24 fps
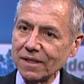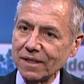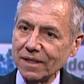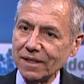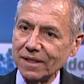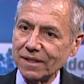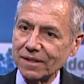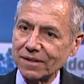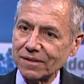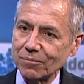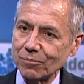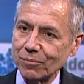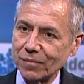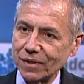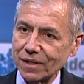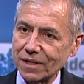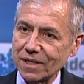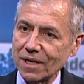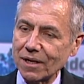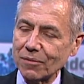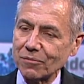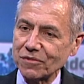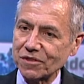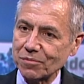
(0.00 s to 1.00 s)
it
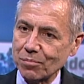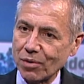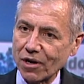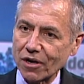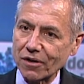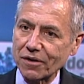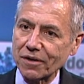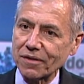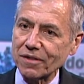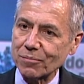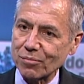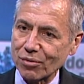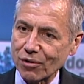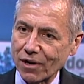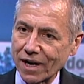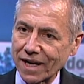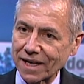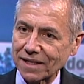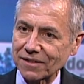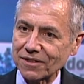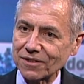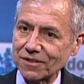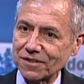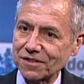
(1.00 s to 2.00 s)
becomes part of the
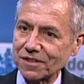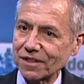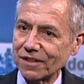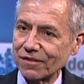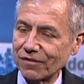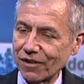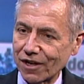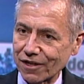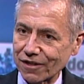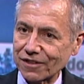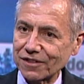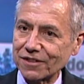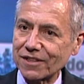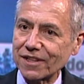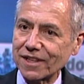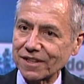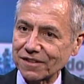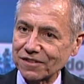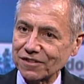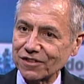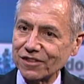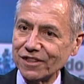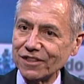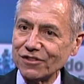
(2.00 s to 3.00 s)
practice of
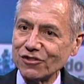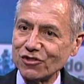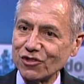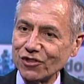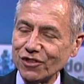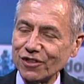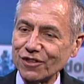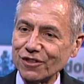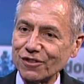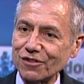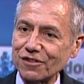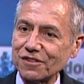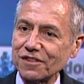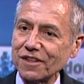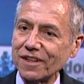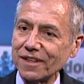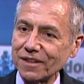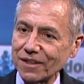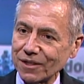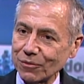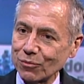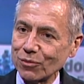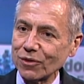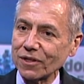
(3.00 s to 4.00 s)
architects and engineers,
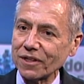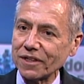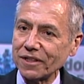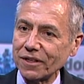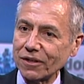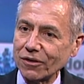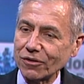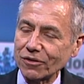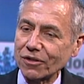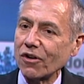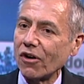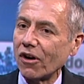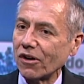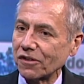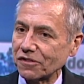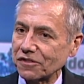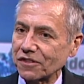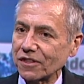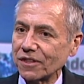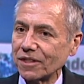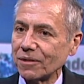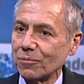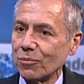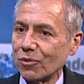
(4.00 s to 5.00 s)
and they really don't
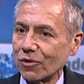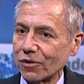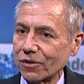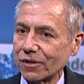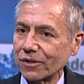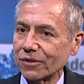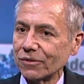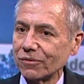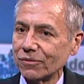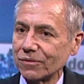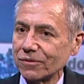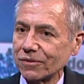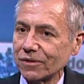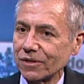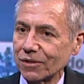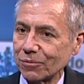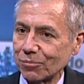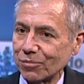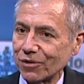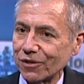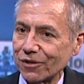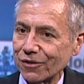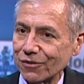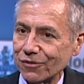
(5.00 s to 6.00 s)
cost any more to
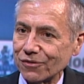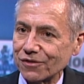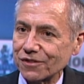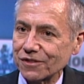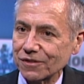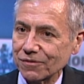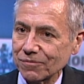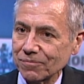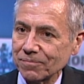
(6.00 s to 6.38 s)
produce.